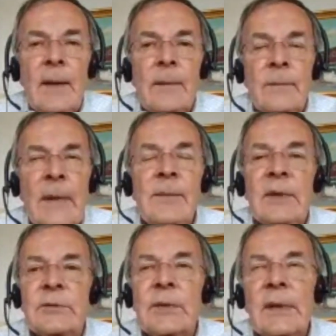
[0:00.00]

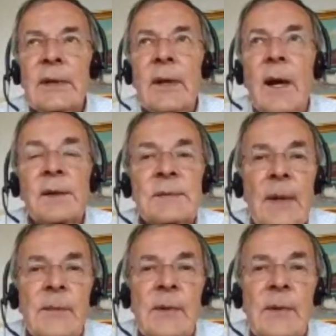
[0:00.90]
Maybe $1 trillion,
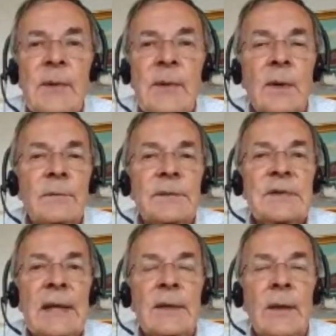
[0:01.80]
maybe
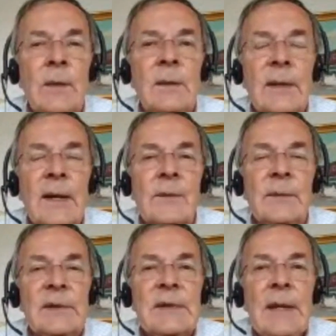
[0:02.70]
more, for state and local
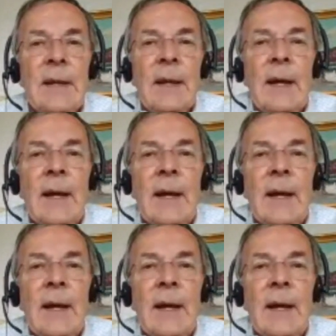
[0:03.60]
governments.